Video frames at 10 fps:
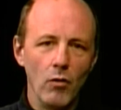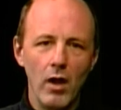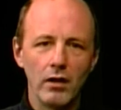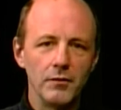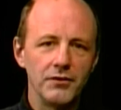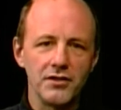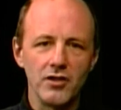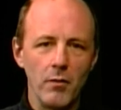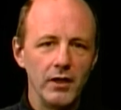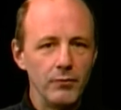welcome to
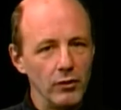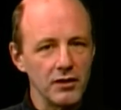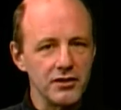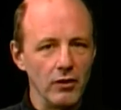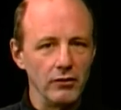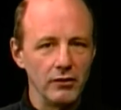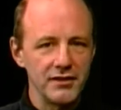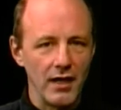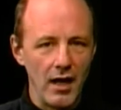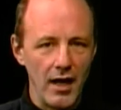So Many Books, So Little
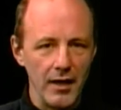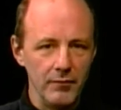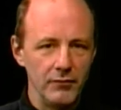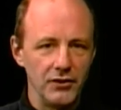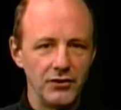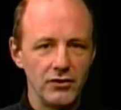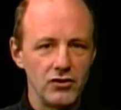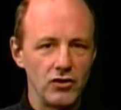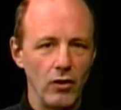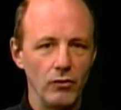Time. This is
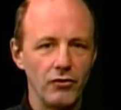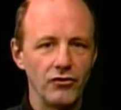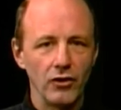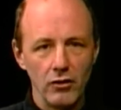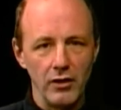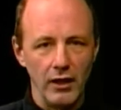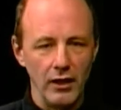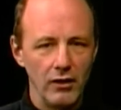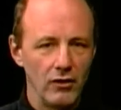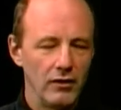show
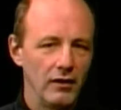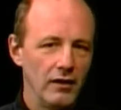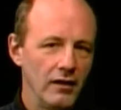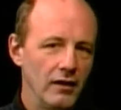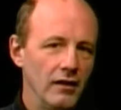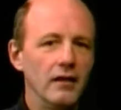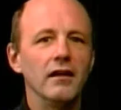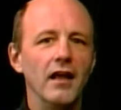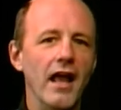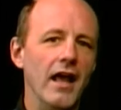30.
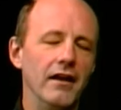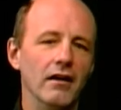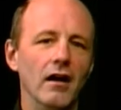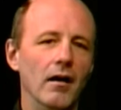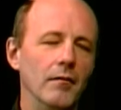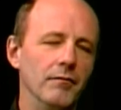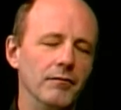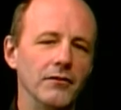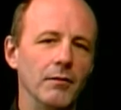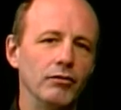And
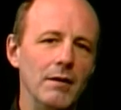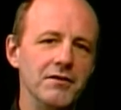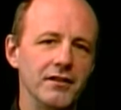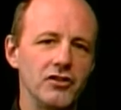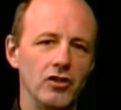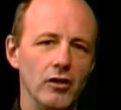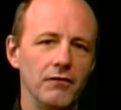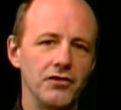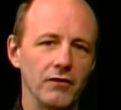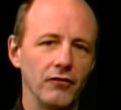um, the premise of the show, if
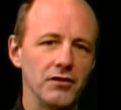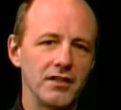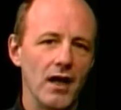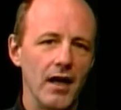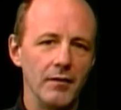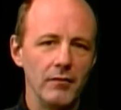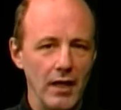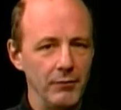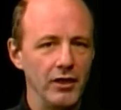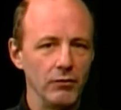this is your first time,
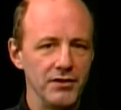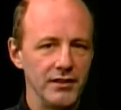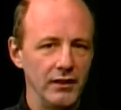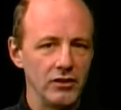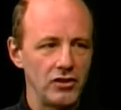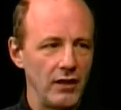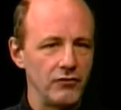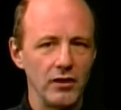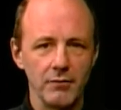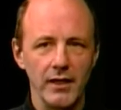I'm here with Zina
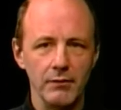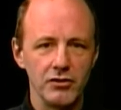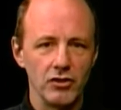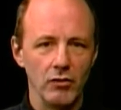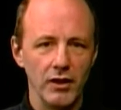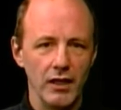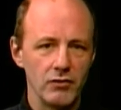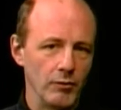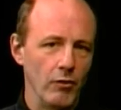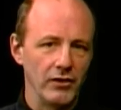Shevchik. My name is Joe
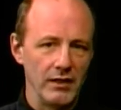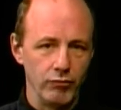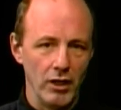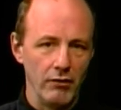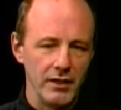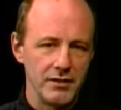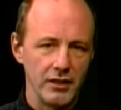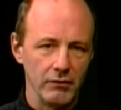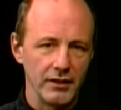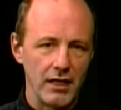Nash. We're both librarians
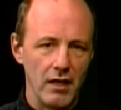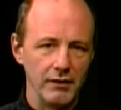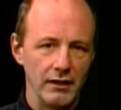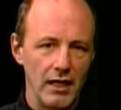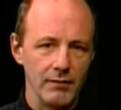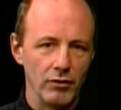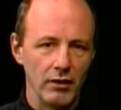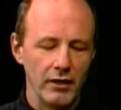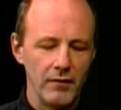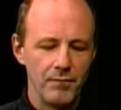here at the Colonie Library.